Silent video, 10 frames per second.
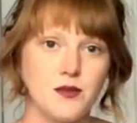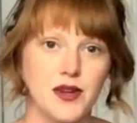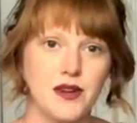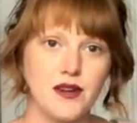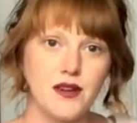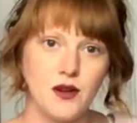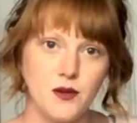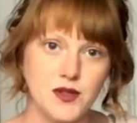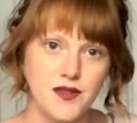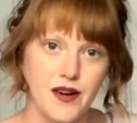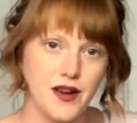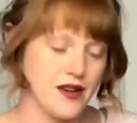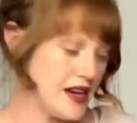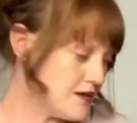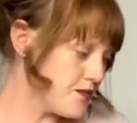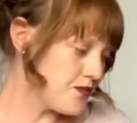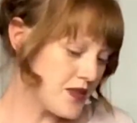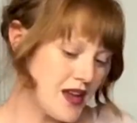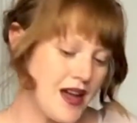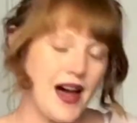Book was very green,
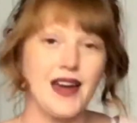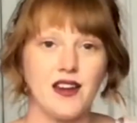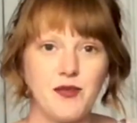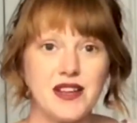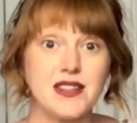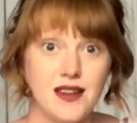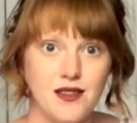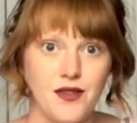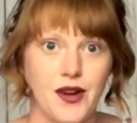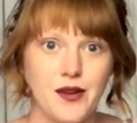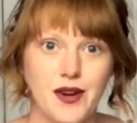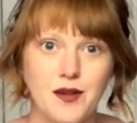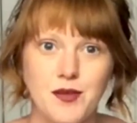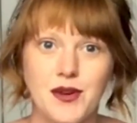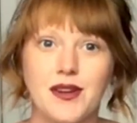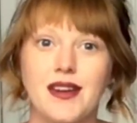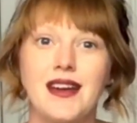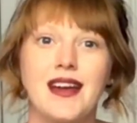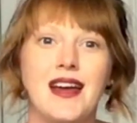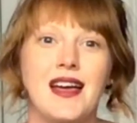and I've picked another very green book,
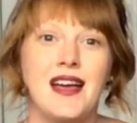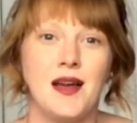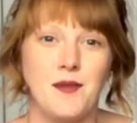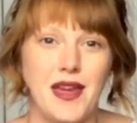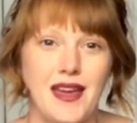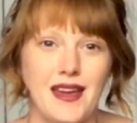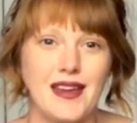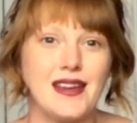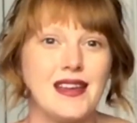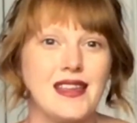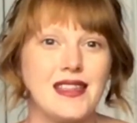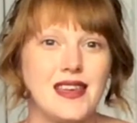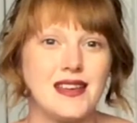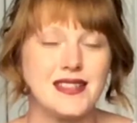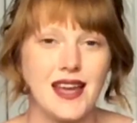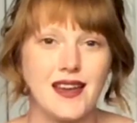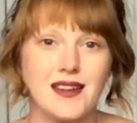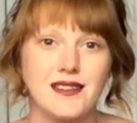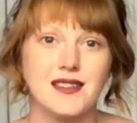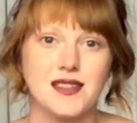being the second
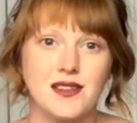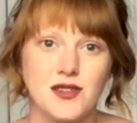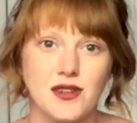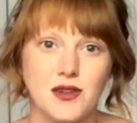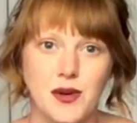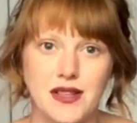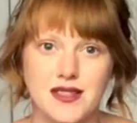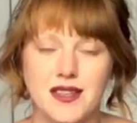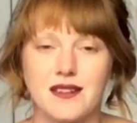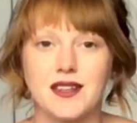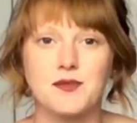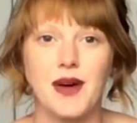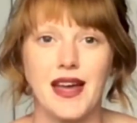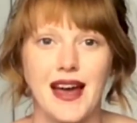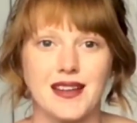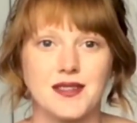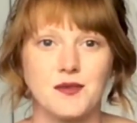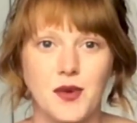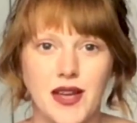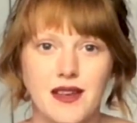in the 6 Tudor Queens series by Alison
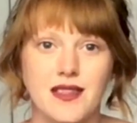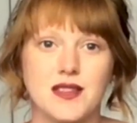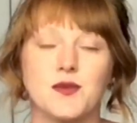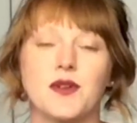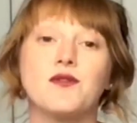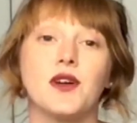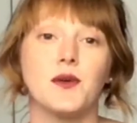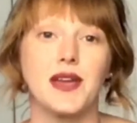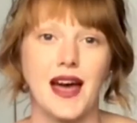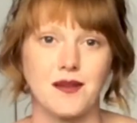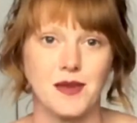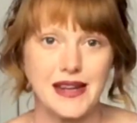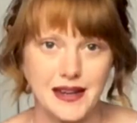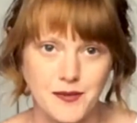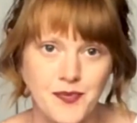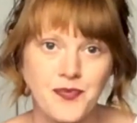Weir, this one following Anne Boleyn.